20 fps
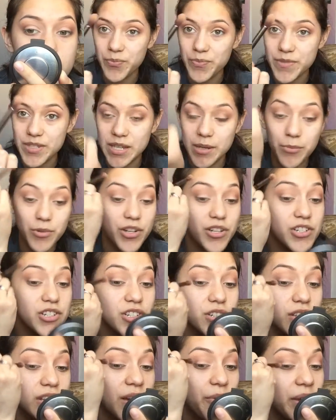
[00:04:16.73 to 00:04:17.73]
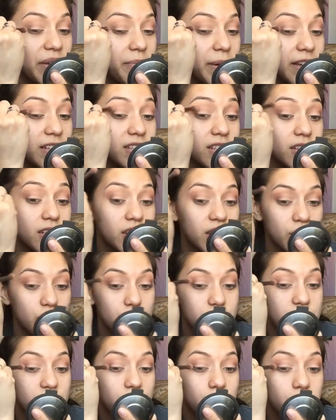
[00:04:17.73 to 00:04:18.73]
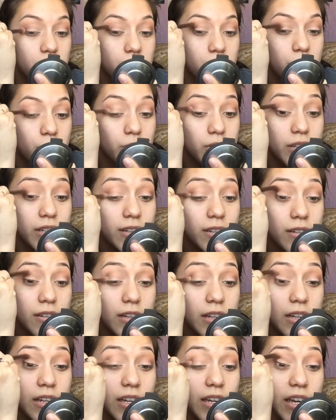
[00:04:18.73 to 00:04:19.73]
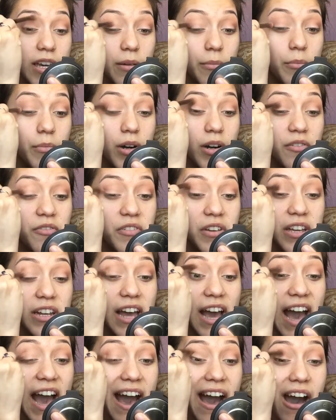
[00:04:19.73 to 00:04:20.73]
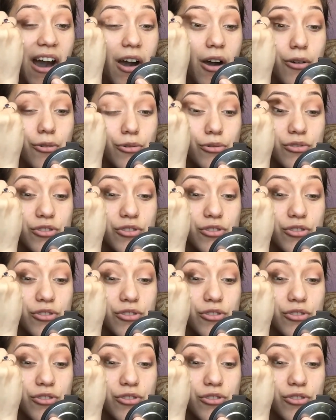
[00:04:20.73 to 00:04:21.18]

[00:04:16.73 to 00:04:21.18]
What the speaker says: Same brush that we basically used for the whole thing. And buff it out.